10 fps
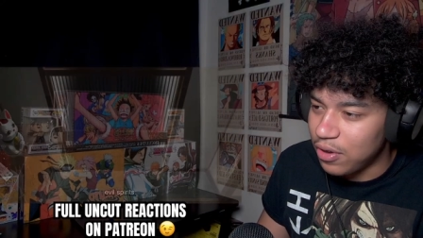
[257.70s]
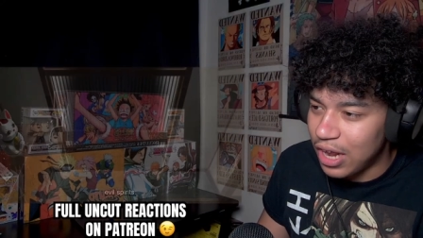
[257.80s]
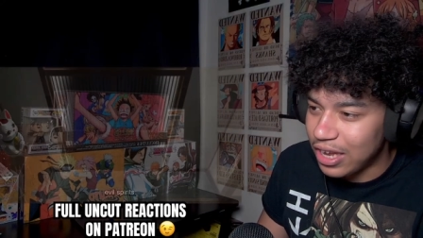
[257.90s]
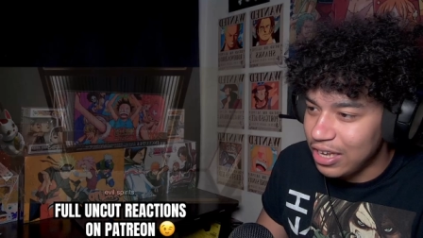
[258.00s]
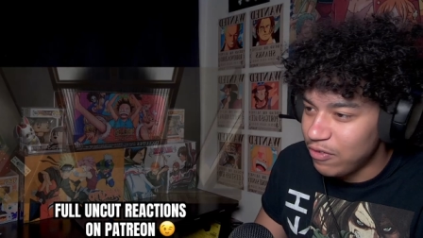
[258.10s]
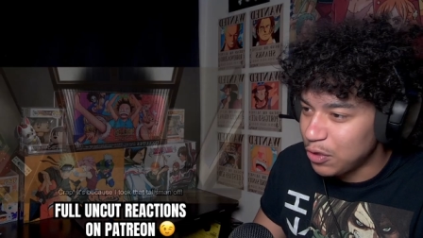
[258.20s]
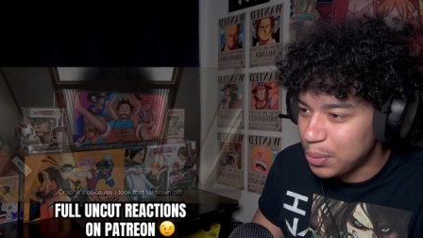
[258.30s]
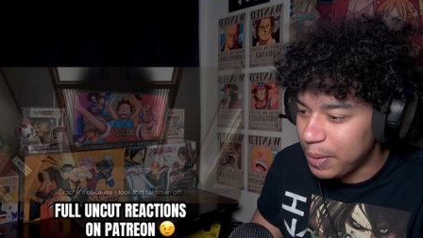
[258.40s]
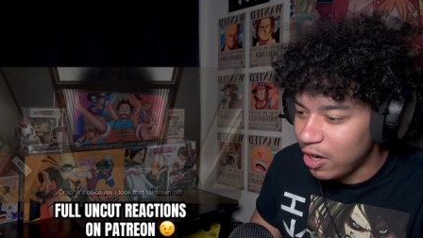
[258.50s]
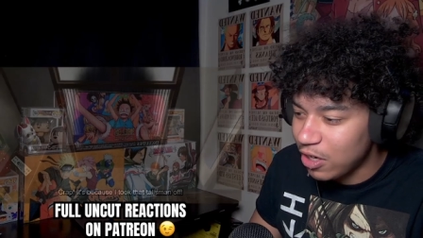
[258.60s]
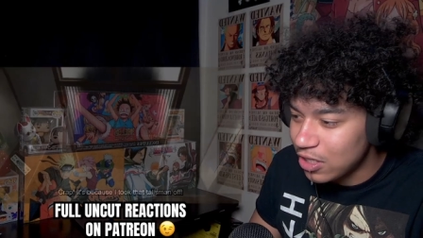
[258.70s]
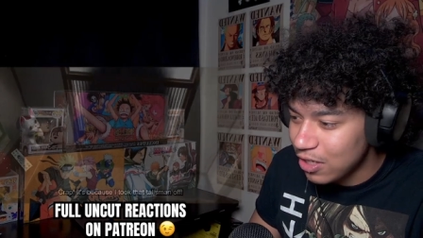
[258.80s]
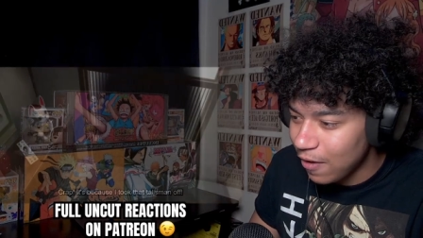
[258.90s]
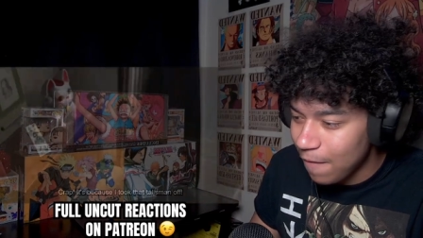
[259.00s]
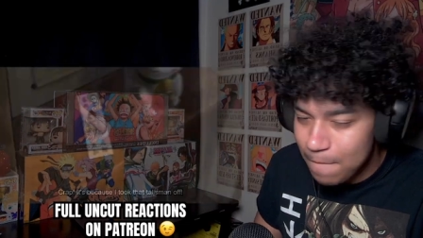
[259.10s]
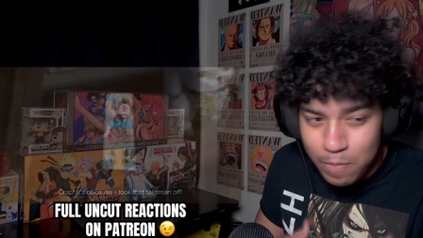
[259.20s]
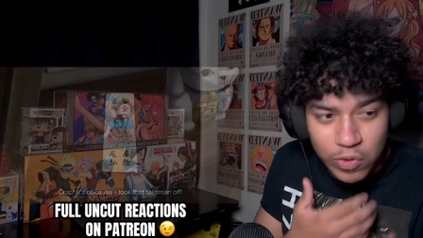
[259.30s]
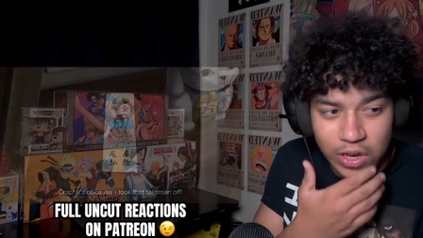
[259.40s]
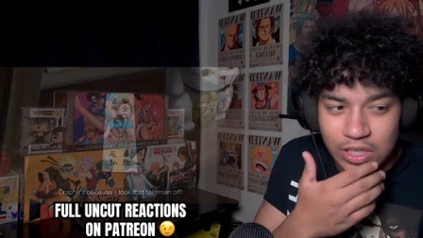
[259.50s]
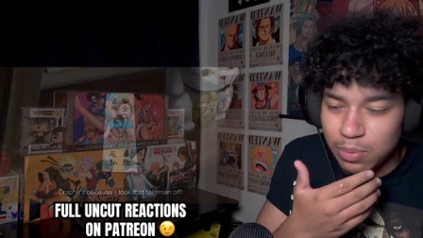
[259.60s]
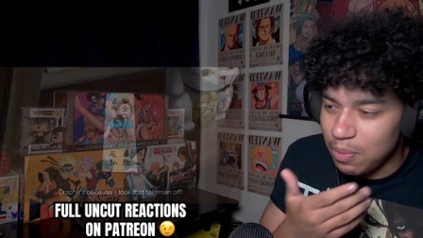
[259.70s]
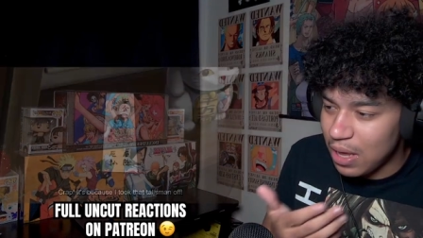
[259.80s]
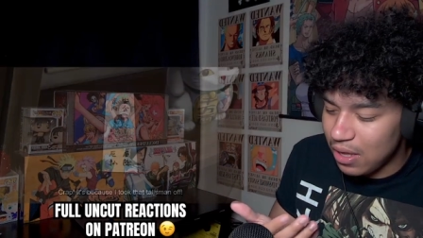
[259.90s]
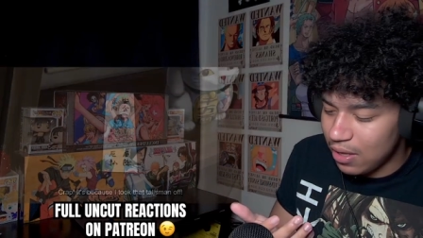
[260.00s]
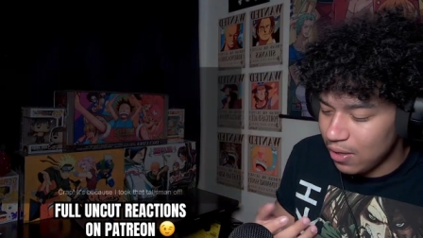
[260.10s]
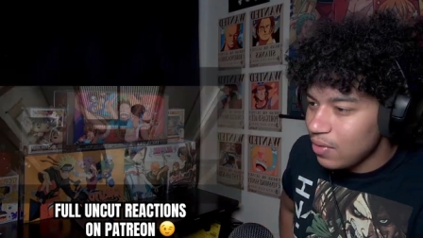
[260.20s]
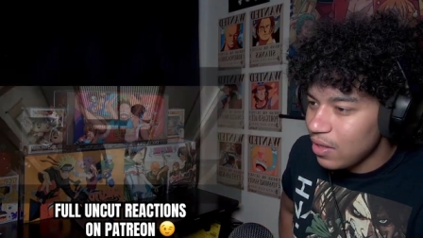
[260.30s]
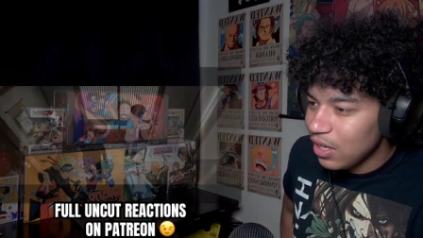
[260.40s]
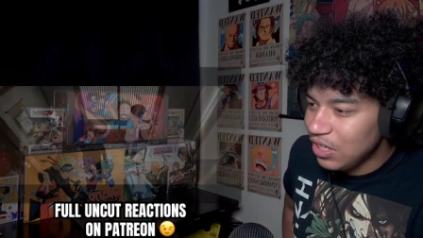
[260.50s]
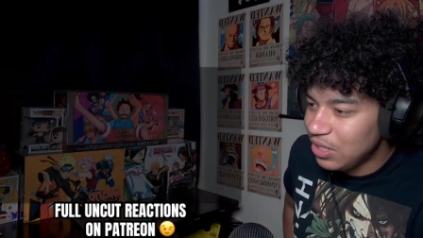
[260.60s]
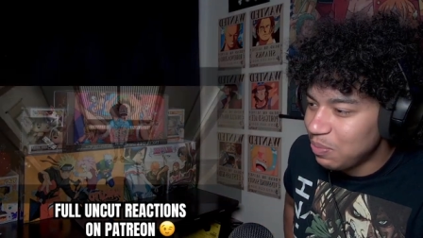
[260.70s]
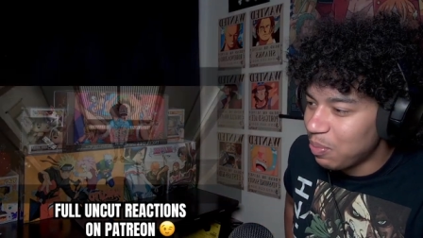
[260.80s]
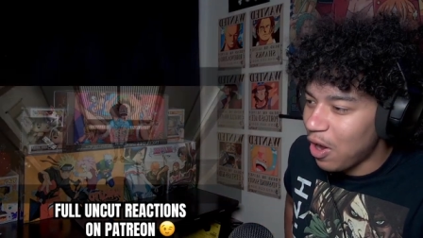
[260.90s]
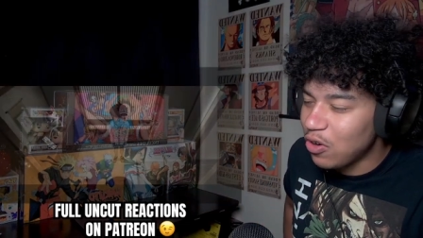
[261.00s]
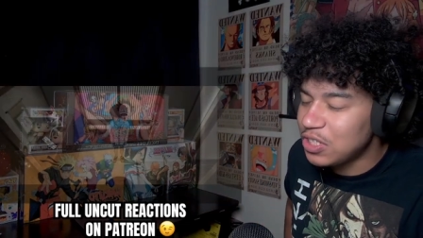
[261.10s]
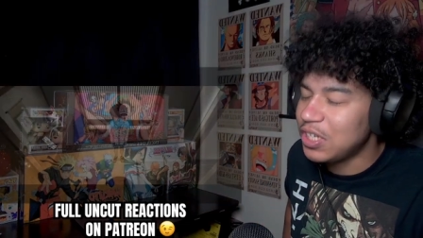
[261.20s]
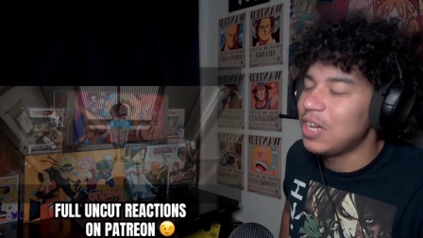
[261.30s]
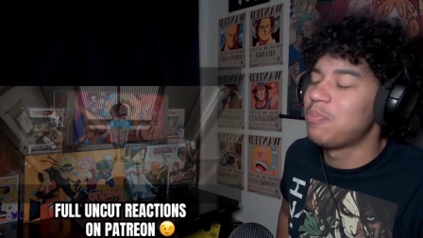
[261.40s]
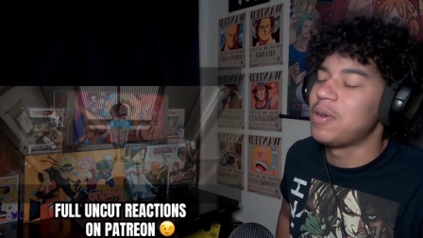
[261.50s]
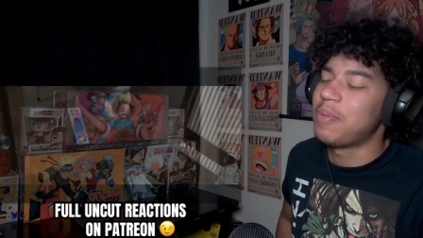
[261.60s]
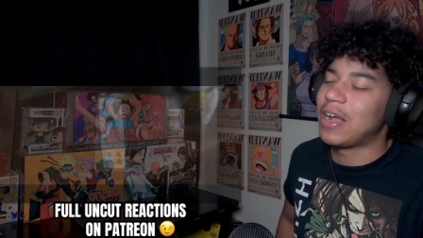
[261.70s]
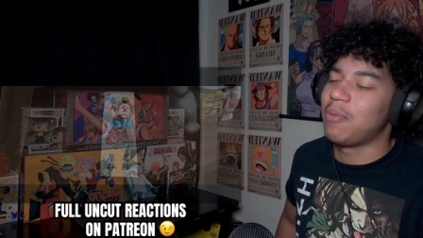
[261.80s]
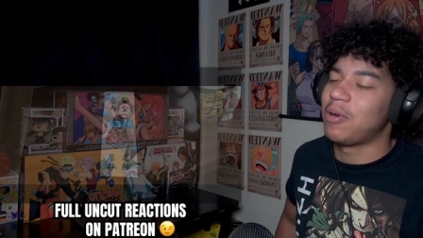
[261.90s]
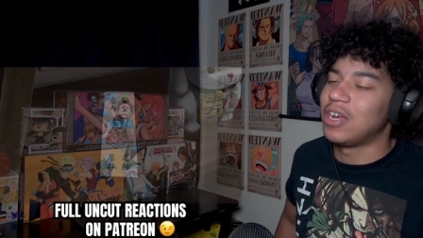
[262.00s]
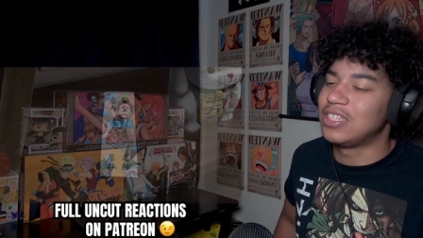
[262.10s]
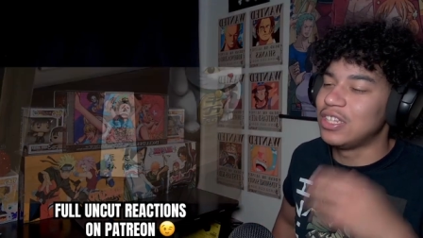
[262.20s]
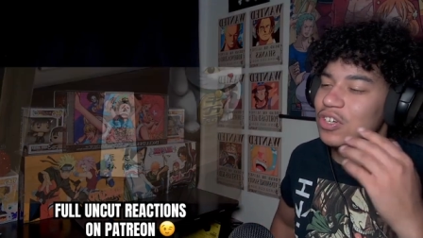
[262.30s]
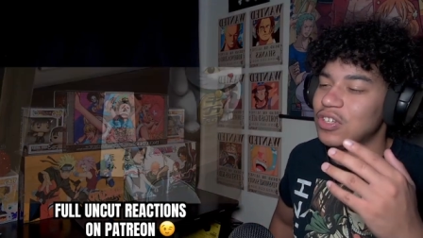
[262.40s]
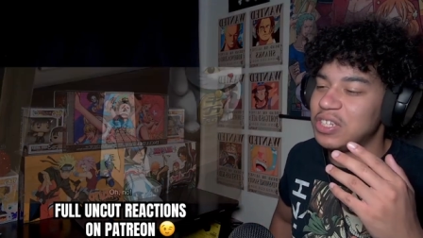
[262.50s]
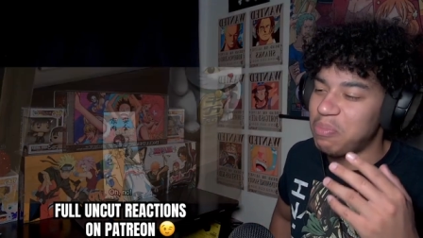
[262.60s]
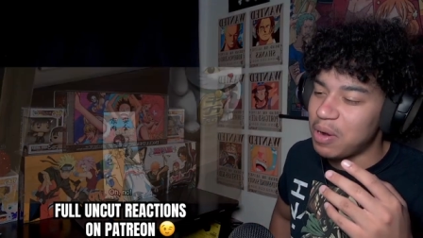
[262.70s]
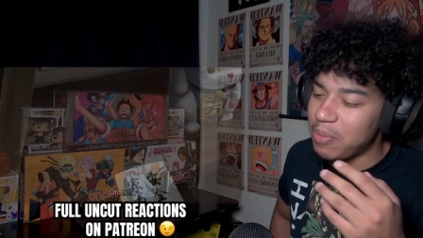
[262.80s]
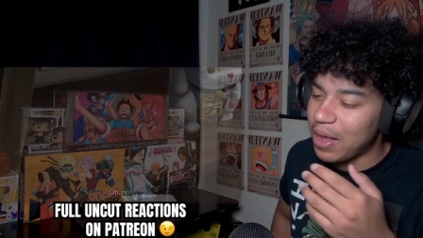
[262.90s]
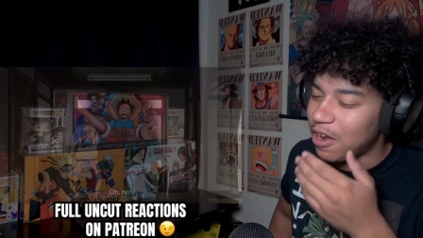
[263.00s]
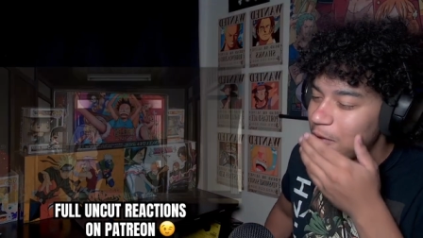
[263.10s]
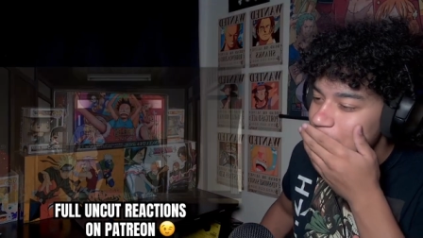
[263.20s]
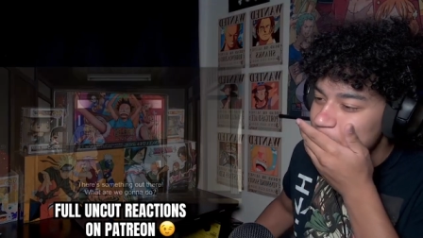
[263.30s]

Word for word: nah. Evil spirits? I spit. She didn't put it back up, bro. I literally didn't put it back up.